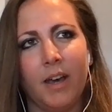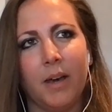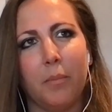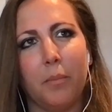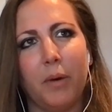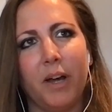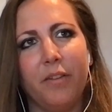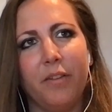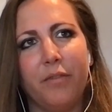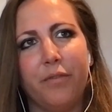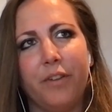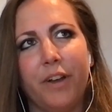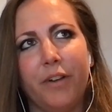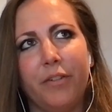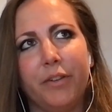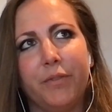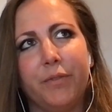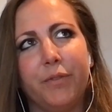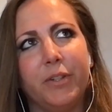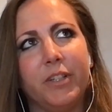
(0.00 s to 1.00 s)
My
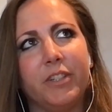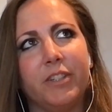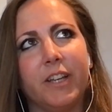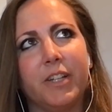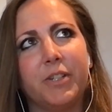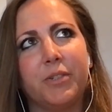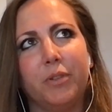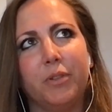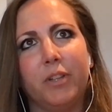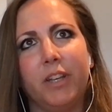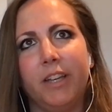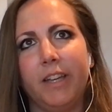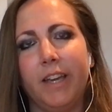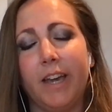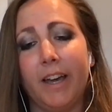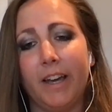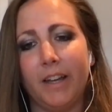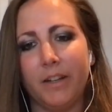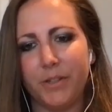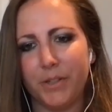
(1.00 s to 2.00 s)
favorite food is actually,
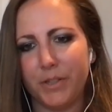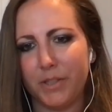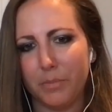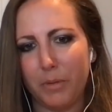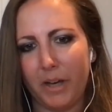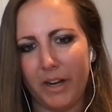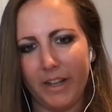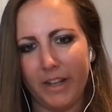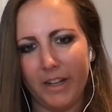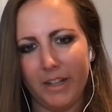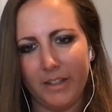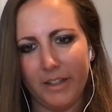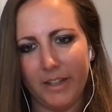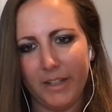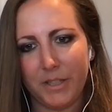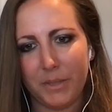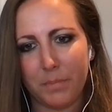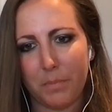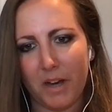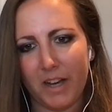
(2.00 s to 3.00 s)
just about anything
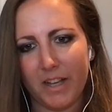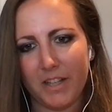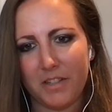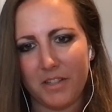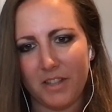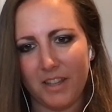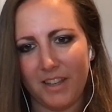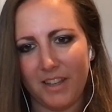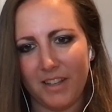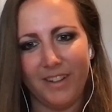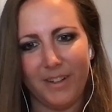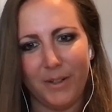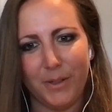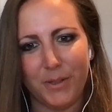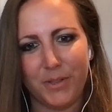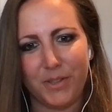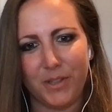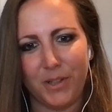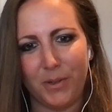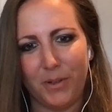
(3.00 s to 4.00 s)
spicy.
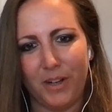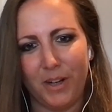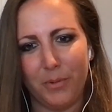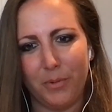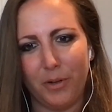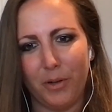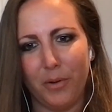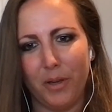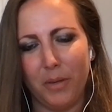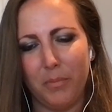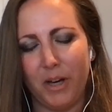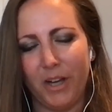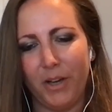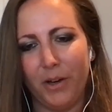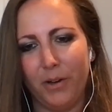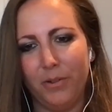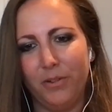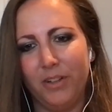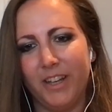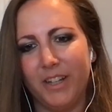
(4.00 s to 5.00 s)
Also, growing my
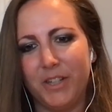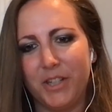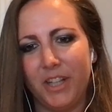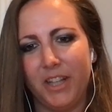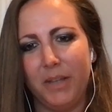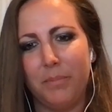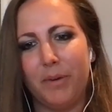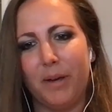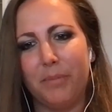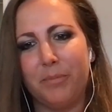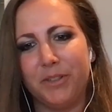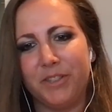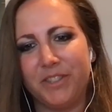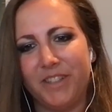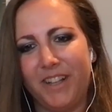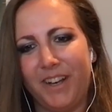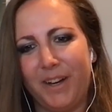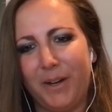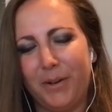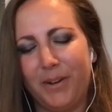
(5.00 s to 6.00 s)
own chili peppers
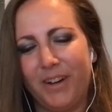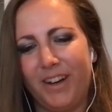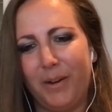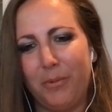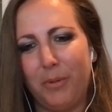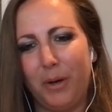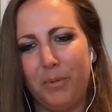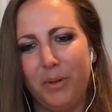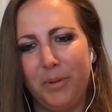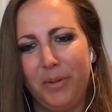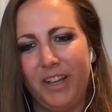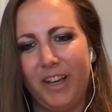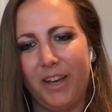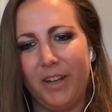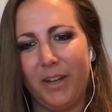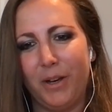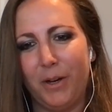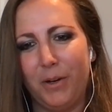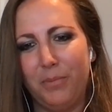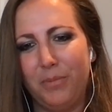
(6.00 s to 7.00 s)
now while living at
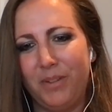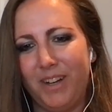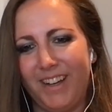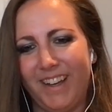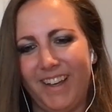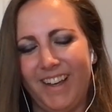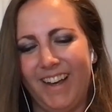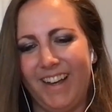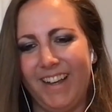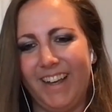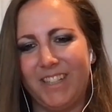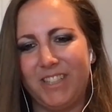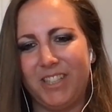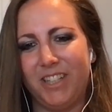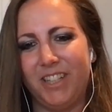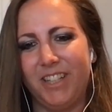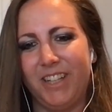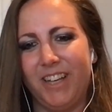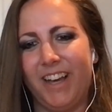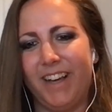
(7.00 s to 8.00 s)
home. I
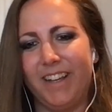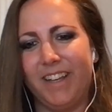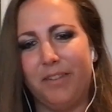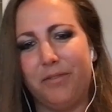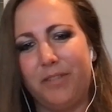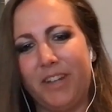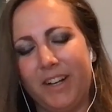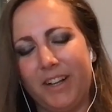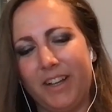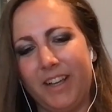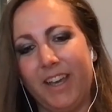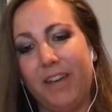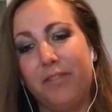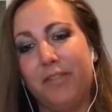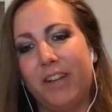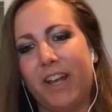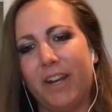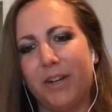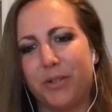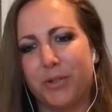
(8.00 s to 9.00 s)
actually gave
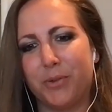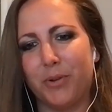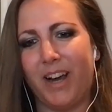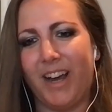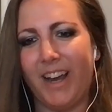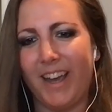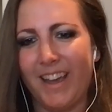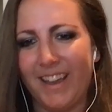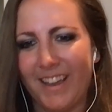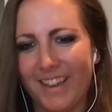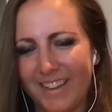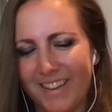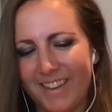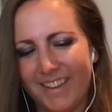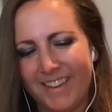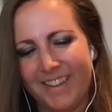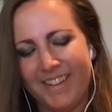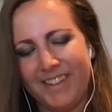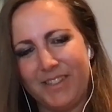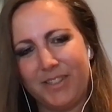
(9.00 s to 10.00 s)
that a try.
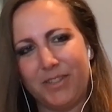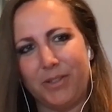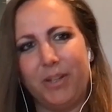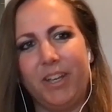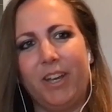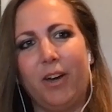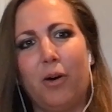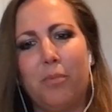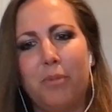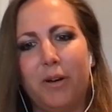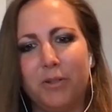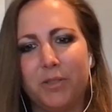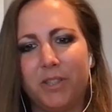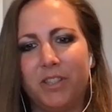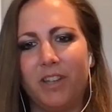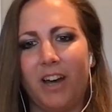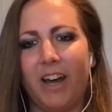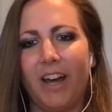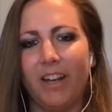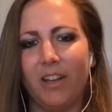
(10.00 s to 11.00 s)
So they almost
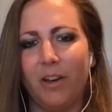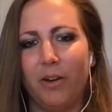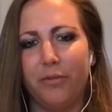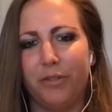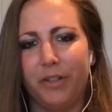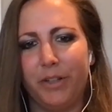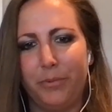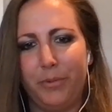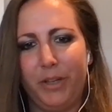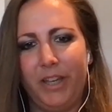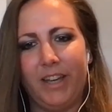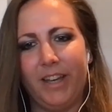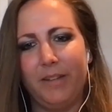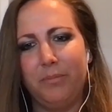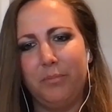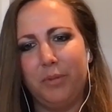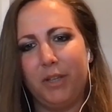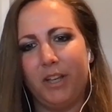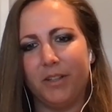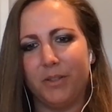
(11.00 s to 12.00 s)
died over the
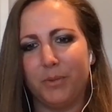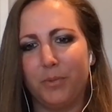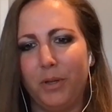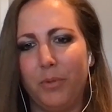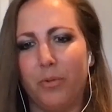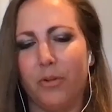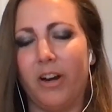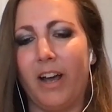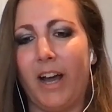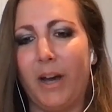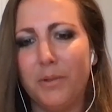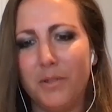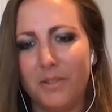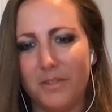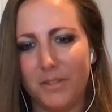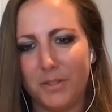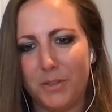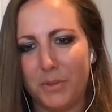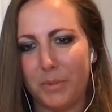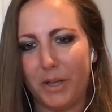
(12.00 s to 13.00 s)
weekend because we were
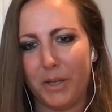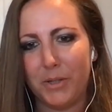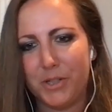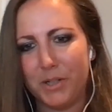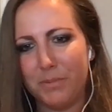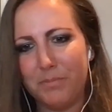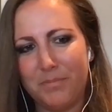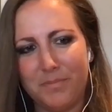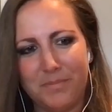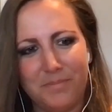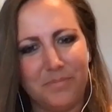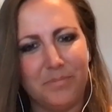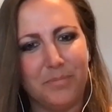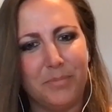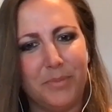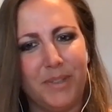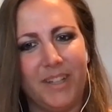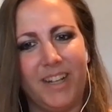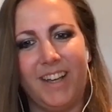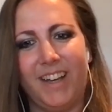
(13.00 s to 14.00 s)
out to Belgium,
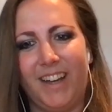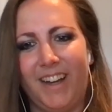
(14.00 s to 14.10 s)
but